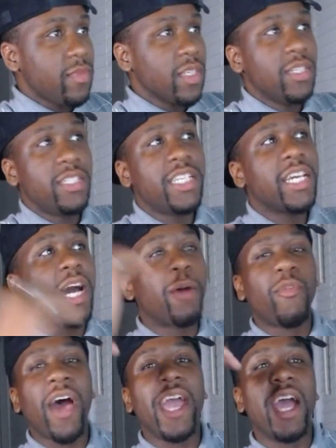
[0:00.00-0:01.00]
She come
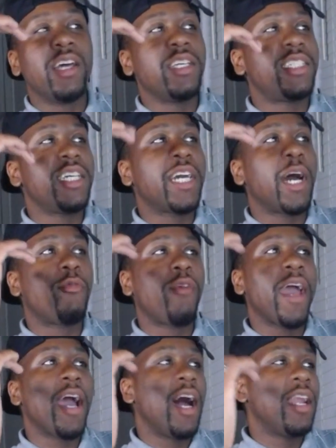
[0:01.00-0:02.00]
right
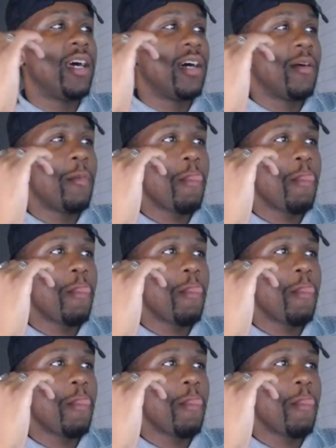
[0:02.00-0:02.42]
under.